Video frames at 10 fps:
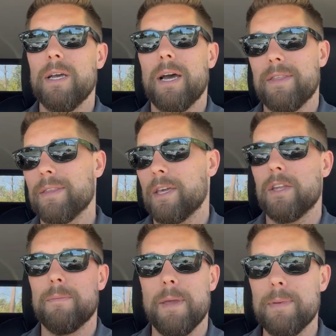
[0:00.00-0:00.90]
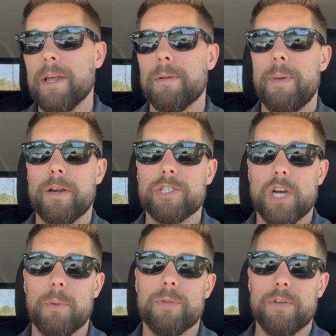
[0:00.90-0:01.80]
I think they could have maybe done a better
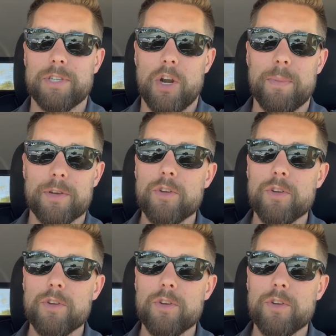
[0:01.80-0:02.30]
job with those Arabic